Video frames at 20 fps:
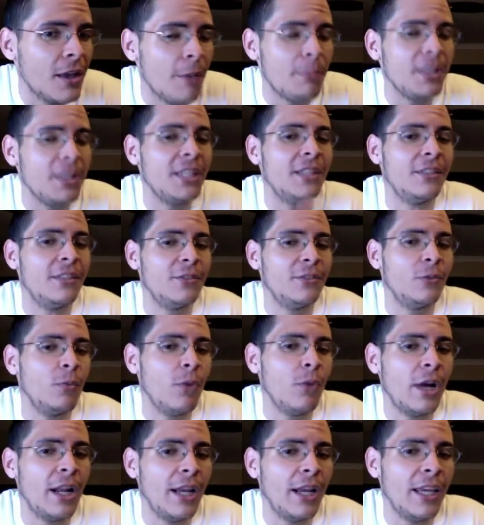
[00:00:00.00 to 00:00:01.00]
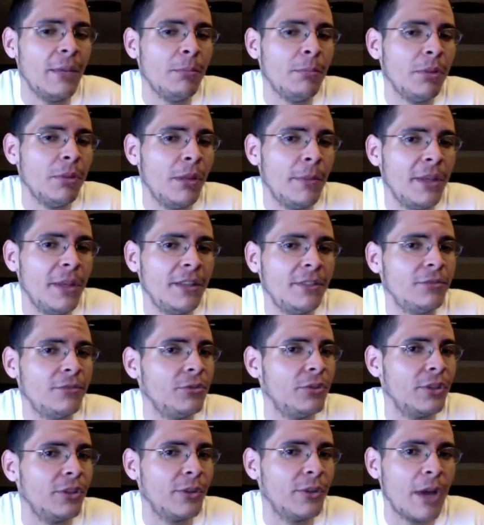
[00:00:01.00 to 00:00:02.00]
because of what I implemented
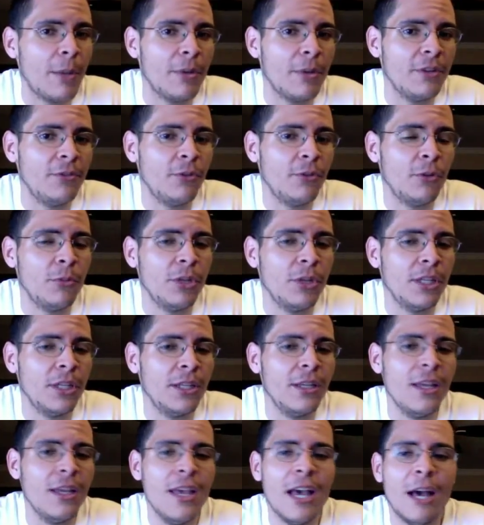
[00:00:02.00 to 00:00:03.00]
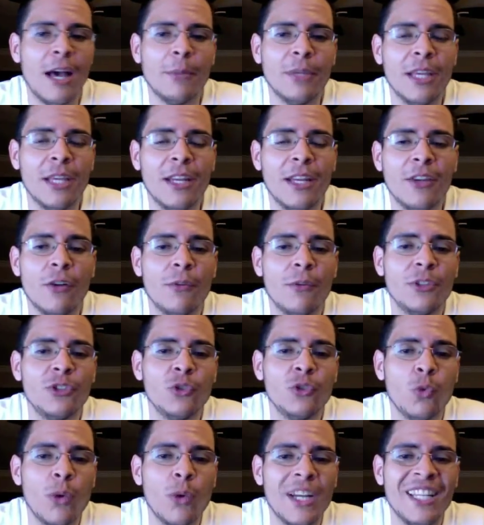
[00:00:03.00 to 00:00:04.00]
from the gravity formula, I'm getting over
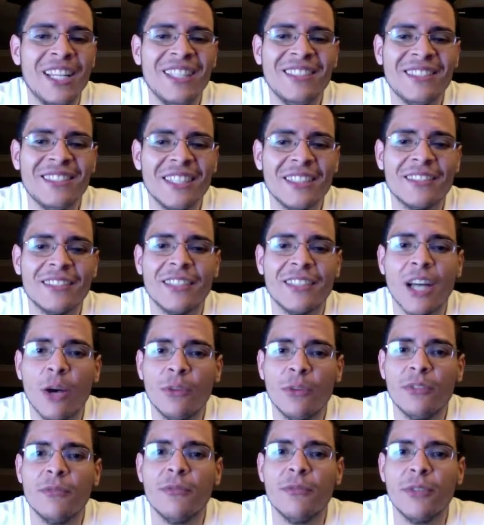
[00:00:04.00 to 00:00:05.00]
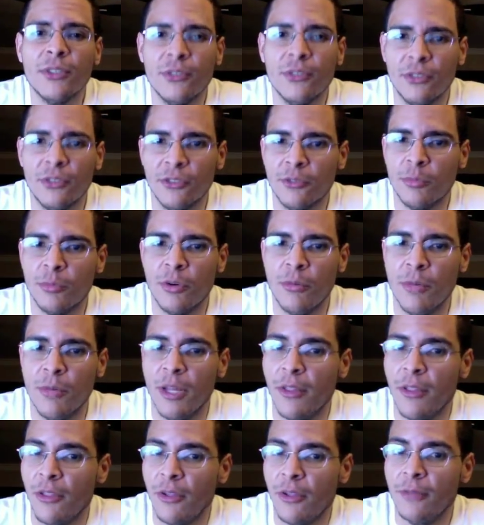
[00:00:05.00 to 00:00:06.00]
26,000 visitors per
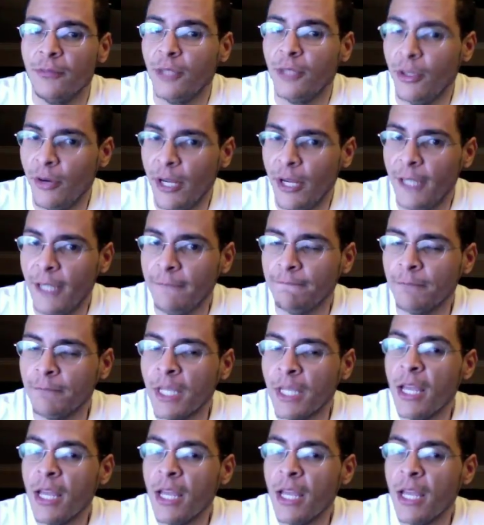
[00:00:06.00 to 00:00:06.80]
month. All right.